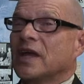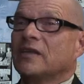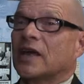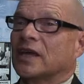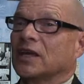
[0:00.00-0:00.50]

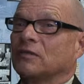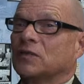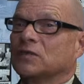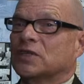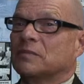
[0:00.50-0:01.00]
They can give
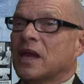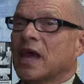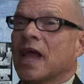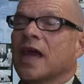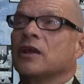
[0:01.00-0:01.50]
you some
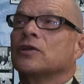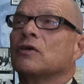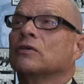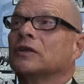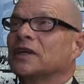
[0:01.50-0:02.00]

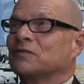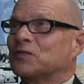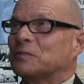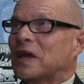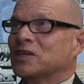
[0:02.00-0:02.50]
anecdotal
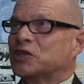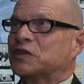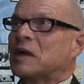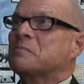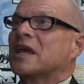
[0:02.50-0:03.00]
information
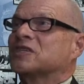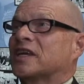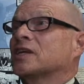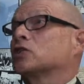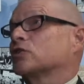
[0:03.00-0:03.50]
that makes the
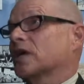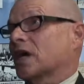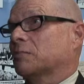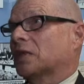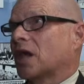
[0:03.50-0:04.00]
history
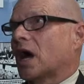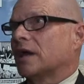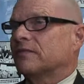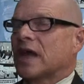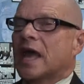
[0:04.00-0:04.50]
come
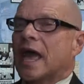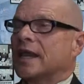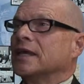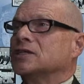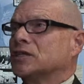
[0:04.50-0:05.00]
alive.
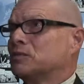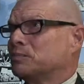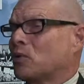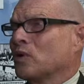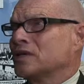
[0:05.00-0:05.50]
And is it
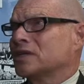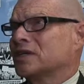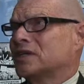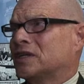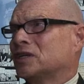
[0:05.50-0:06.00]
important to
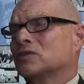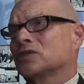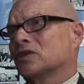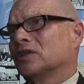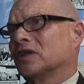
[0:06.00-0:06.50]
continue?
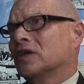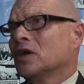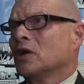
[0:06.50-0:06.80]
Certainly.